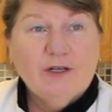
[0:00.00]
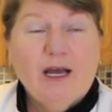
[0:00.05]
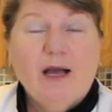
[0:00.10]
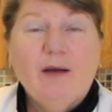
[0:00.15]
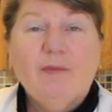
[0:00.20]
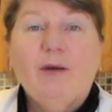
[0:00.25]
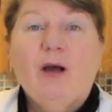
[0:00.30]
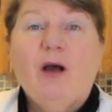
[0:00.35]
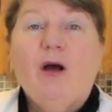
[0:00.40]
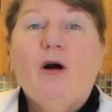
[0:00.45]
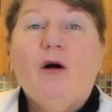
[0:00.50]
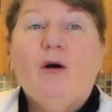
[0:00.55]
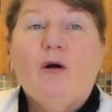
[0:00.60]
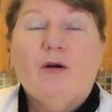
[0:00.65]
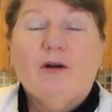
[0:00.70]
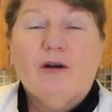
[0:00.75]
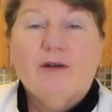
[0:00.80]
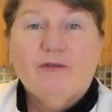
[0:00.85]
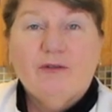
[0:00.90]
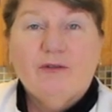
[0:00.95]
top,
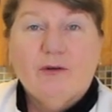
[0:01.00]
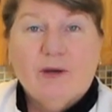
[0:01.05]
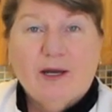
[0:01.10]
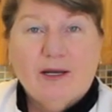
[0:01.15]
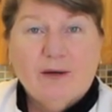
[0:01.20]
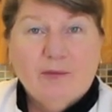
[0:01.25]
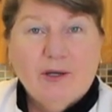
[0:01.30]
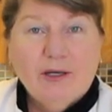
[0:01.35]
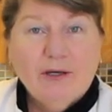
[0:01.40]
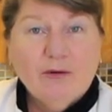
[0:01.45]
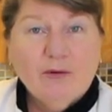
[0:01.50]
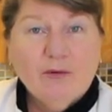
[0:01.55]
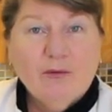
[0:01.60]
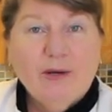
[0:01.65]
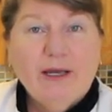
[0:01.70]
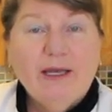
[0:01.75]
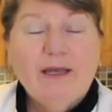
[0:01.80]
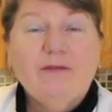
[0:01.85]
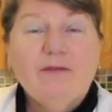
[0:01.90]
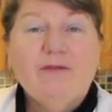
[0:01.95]
or if you got a
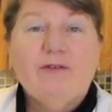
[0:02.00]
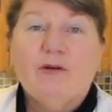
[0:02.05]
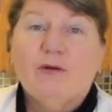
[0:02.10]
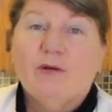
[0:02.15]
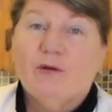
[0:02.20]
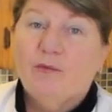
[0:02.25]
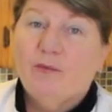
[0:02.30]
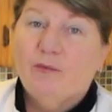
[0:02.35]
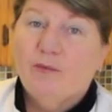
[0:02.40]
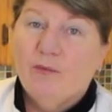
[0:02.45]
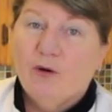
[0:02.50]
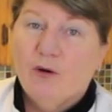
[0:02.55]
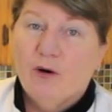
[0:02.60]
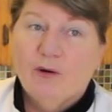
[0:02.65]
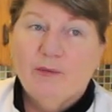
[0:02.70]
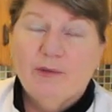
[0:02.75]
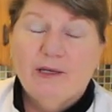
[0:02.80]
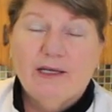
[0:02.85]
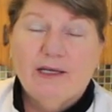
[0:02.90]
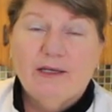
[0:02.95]
microwave you can
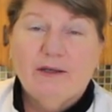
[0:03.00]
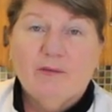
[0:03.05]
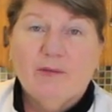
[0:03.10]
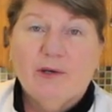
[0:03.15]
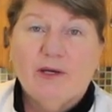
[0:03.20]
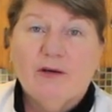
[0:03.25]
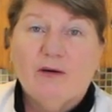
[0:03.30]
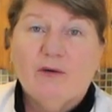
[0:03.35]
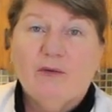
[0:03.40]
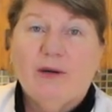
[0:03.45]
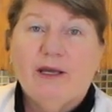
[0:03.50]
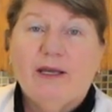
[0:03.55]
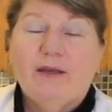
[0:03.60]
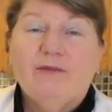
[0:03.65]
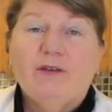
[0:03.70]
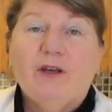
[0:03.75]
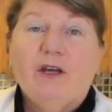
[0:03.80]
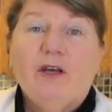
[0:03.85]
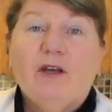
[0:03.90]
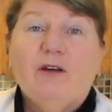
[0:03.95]
warm it in the
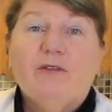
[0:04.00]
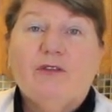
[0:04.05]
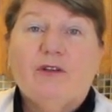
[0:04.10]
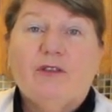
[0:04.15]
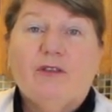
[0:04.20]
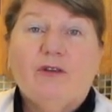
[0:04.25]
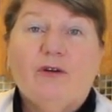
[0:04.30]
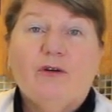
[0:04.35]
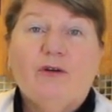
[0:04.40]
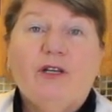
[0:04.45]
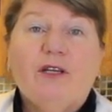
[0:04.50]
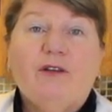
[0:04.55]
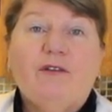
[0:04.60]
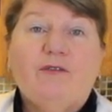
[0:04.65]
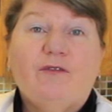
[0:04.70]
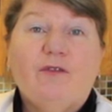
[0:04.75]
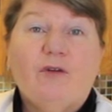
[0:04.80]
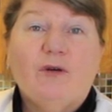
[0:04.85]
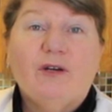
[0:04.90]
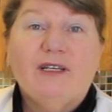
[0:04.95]
microwave for 30 to
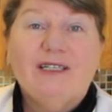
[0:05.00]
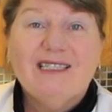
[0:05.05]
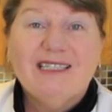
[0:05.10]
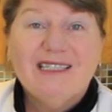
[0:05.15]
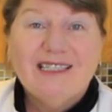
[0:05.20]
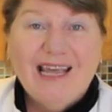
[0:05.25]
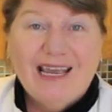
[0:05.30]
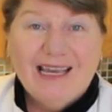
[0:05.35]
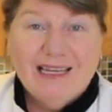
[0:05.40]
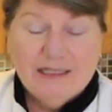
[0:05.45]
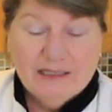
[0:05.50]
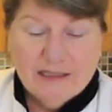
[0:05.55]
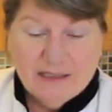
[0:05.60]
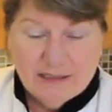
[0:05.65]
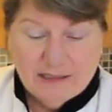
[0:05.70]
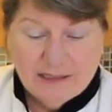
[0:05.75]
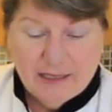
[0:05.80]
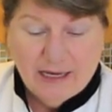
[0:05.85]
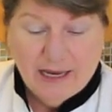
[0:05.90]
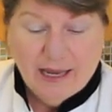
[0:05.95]
40
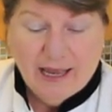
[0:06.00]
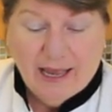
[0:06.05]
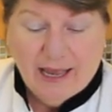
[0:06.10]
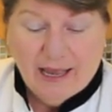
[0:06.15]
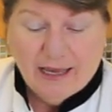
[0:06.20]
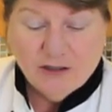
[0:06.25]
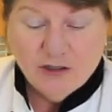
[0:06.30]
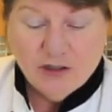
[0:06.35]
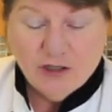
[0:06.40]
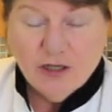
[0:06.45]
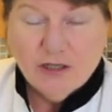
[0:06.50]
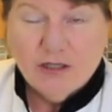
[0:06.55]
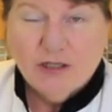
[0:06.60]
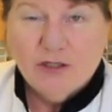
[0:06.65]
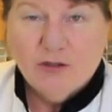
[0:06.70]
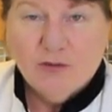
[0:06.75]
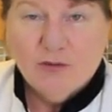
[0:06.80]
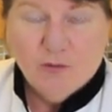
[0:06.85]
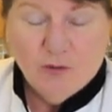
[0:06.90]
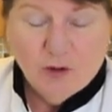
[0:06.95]
seconds and
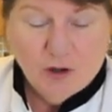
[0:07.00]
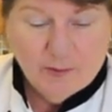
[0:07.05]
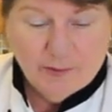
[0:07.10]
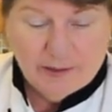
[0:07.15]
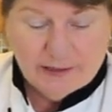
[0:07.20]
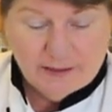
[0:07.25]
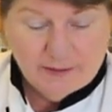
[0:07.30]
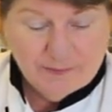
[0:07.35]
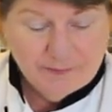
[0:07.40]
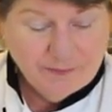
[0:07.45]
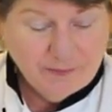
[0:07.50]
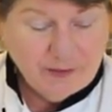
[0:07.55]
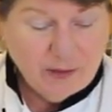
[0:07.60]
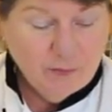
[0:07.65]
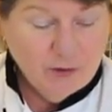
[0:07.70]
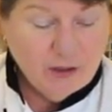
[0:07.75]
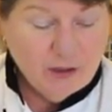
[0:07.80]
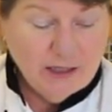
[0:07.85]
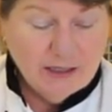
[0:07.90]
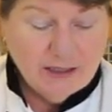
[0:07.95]
just to warm it
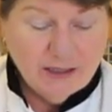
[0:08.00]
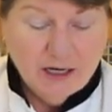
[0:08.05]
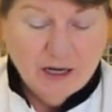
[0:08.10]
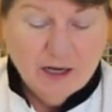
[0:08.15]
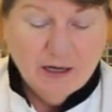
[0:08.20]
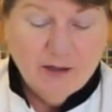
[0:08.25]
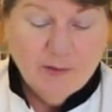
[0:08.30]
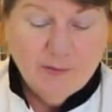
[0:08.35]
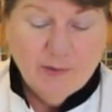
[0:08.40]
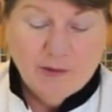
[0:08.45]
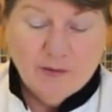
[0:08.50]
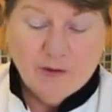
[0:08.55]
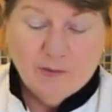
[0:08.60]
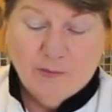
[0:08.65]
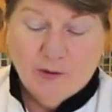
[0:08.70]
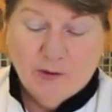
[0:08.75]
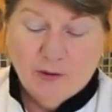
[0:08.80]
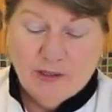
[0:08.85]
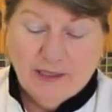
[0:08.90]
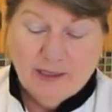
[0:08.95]
when I talk about a
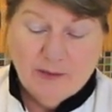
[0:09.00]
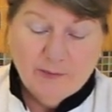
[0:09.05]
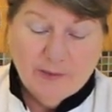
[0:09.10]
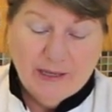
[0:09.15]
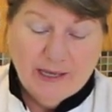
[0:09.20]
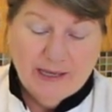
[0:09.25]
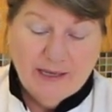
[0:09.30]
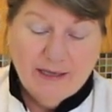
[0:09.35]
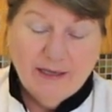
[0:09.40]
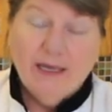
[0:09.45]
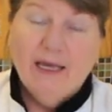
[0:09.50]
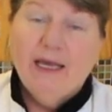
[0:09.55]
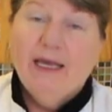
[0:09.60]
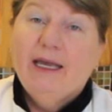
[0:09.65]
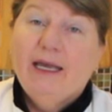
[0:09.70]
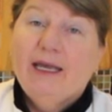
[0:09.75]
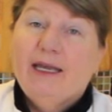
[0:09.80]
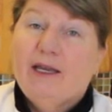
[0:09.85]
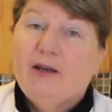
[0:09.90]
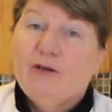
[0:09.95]
pudding bag
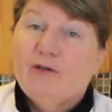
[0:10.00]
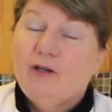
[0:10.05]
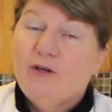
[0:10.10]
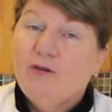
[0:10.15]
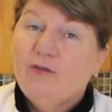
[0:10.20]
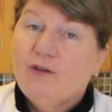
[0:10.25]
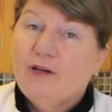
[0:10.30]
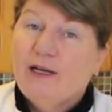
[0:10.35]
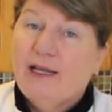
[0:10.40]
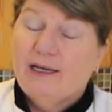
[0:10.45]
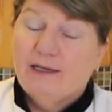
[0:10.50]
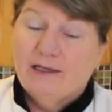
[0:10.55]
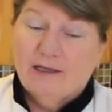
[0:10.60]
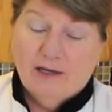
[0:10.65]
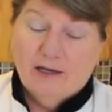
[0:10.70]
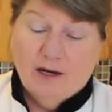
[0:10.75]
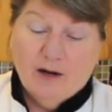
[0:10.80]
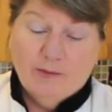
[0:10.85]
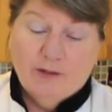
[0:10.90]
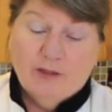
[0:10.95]
here in Newfoundland
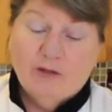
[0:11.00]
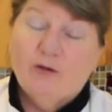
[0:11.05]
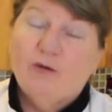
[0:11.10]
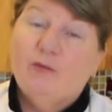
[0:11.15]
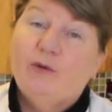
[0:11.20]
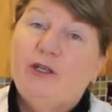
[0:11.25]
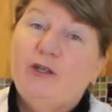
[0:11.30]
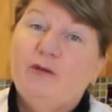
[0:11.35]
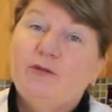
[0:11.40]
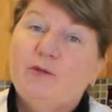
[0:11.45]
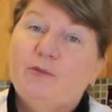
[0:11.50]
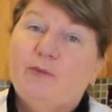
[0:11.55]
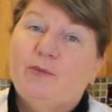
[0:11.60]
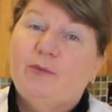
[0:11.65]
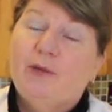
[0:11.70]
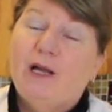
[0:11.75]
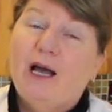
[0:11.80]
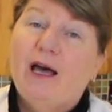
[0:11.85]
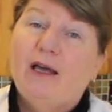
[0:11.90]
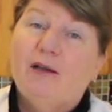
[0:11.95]
and Labrador, we use
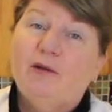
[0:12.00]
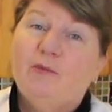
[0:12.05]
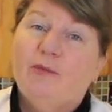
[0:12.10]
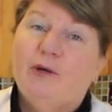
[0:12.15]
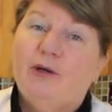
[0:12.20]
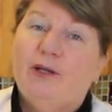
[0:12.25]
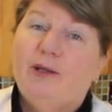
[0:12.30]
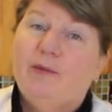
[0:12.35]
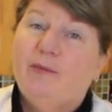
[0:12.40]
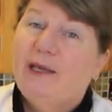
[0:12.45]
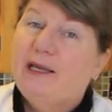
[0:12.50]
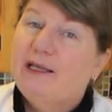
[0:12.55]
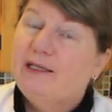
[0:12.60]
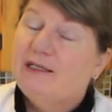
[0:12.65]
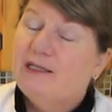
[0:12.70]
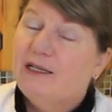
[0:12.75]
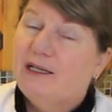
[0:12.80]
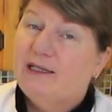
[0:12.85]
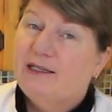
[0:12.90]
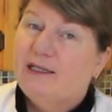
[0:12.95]
cotton pudding
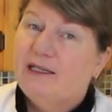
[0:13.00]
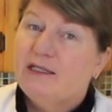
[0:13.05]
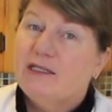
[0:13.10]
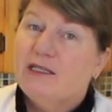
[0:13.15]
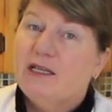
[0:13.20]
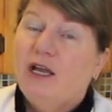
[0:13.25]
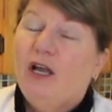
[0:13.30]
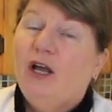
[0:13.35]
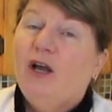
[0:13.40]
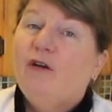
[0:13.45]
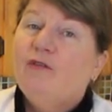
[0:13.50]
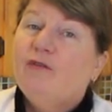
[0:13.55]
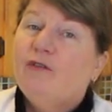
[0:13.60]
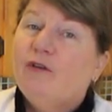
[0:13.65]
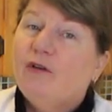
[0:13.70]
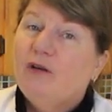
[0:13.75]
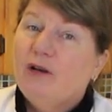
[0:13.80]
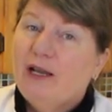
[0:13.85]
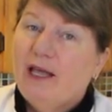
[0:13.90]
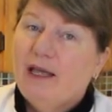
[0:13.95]
bags like this
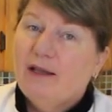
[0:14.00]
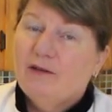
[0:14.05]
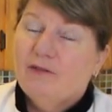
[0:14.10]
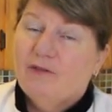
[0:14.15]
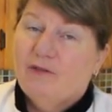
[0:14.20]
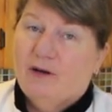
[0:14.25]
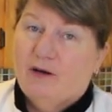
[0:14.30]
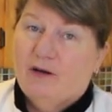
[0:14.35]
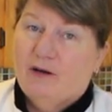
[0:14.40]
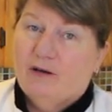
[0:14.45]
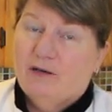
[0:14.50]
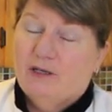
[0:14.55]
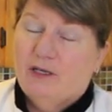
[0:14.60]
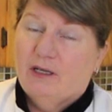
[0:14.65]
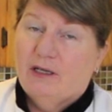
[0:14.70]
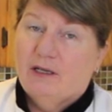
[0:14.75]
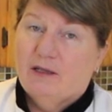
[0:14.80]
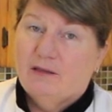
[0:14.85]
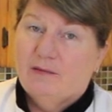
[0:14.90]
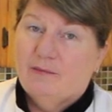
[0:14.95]
for a lot of our
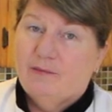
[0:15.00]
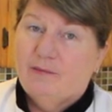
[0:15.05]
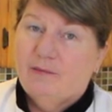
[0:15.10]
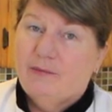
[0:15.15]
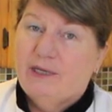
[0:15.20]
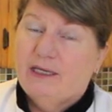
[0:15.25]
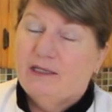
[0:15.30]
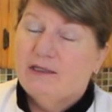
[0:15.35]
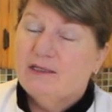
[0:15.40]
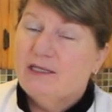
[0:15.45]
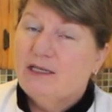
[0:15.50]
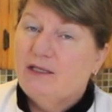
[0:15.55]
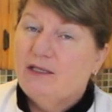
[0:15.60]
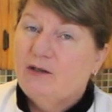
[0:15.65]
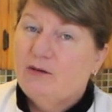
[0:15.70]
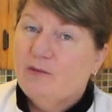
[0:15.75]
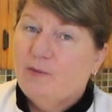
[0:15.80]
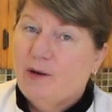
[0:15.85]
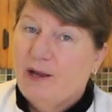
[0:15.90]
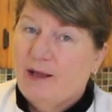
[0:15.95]
uh, meals, and
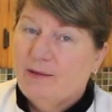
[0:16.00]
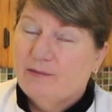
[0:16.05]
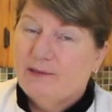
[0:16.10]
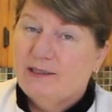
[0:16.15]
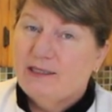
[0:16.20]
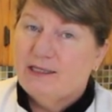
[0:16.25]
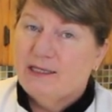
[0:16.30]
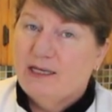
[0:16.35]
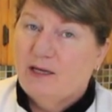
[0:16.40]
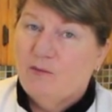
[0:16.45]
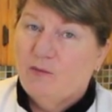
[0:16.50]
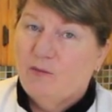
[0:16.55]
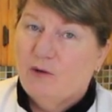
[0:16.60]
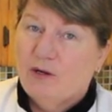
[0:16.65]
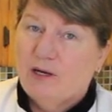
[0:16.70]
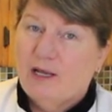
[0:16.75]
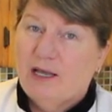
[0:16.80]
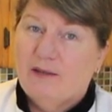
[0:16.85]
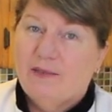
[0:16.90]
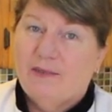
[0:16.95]
you've probably seen
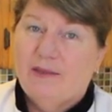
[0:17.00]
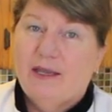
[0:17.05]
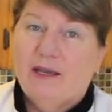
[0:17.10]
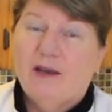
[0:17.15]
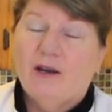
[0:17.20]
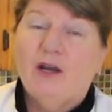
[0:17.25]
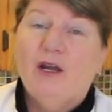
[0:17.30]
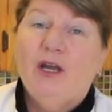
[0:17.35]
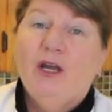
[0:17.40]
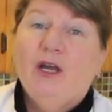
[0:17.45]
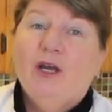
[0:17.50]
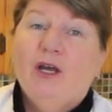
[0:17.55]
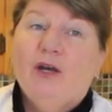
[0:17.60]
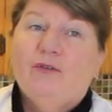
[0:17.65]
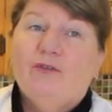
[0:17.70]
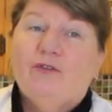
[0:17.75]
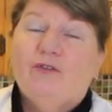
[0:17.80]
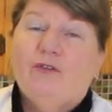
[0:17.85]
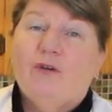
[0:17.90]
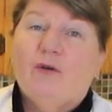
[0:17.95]
one on there
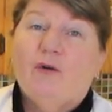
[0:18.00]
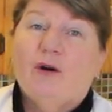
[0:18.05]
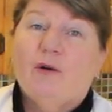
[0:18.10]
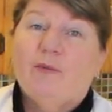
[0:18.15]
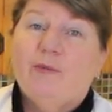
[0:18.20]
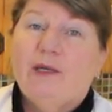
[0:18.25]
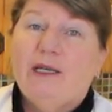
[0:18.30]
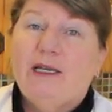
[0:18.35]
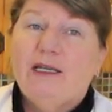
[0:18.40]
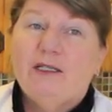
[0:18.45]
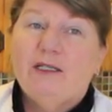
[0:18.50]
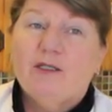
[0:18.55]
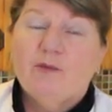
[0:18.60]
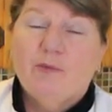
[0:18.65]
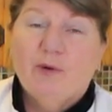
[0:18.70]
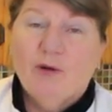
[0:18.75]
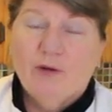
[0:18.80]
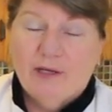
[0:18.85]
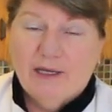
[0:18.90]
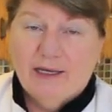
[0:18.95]
for peas
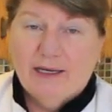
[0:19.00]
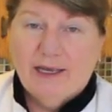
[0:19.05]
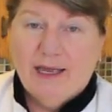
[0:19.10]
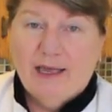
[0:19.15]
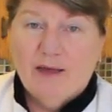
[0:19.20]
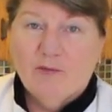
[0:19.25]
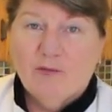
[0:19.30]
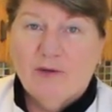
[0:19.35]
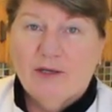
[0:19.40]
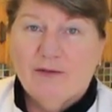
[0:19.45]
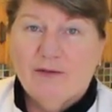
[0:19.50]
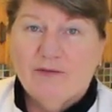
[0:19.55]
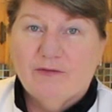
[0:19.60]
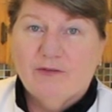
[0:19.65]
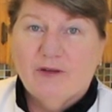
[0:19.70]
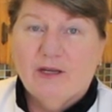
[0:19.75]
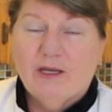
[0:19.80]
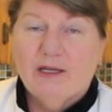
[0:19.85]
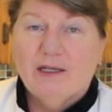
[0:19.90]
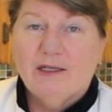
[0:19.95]
pudding, and
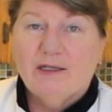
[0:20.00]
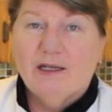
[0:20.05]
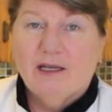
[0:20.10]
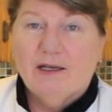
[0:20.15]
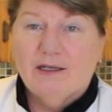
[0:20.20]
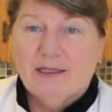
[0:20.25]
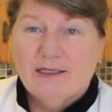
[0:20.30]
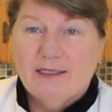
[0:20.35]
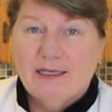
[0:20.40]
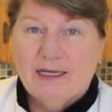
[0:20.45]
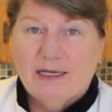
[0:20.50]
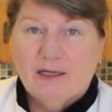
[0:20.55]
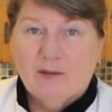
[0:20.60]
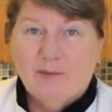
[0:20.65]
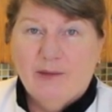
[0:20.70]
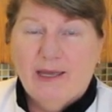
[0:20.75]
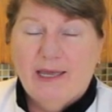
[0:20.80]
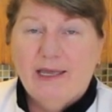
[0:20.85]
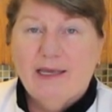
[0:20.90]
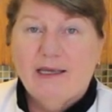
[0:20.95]
we've uh, done it in a
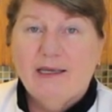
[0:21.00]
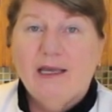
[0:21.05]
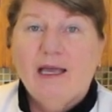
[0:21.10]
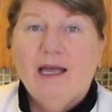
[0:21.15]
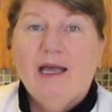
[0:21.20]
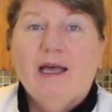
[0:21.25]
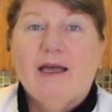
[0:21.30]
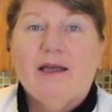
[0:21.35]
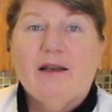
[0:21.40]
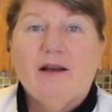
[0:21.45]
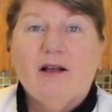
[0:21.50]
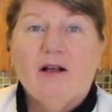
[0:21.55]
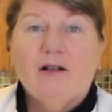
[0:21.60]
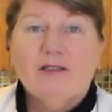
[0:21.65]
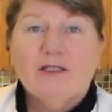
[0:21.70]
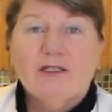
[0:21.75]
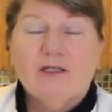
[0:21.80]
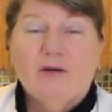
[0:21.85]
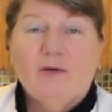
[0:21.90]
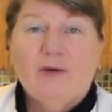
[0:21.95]
bag and
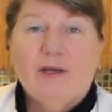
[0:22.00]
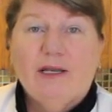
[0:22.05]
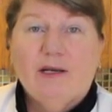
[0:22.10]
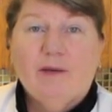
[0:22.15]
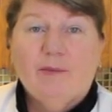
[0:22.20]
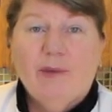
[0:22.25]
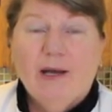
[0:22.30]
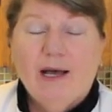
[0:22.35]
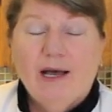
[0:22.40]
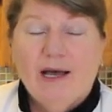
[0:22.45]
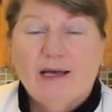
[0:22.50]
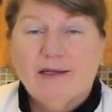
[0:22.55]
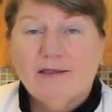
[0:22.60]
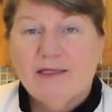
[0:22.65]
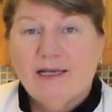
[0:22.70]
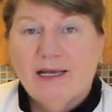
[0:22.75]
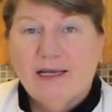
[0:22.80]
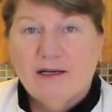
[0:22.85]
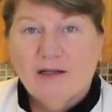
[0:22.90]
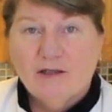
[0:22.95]
also in a
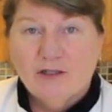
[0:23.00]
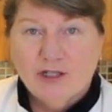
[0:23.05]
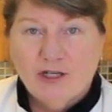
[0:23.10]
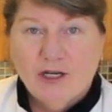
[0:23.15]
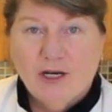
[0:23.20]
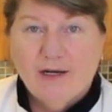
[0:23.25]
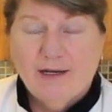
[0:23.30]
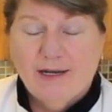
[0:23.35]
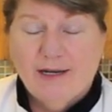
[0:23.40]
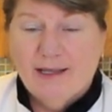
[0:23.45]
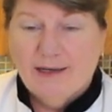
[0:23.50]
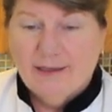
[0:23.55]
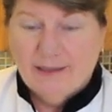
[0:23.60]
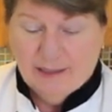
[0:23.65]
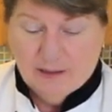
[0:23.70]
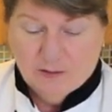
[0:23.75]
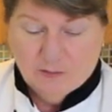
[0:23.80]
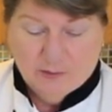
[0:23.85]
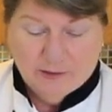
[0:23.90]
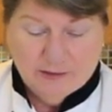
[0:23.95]
pot, and I'll share that
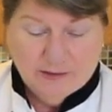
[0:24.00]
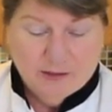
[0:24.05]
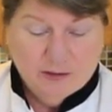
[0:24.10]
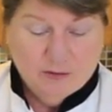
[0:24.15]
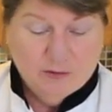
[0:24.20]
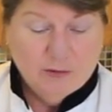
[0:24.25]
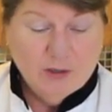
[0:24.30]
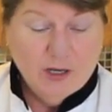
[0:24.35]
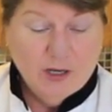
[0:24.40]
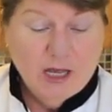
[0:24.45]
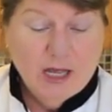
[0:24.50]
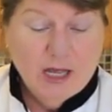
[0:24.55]
link with you.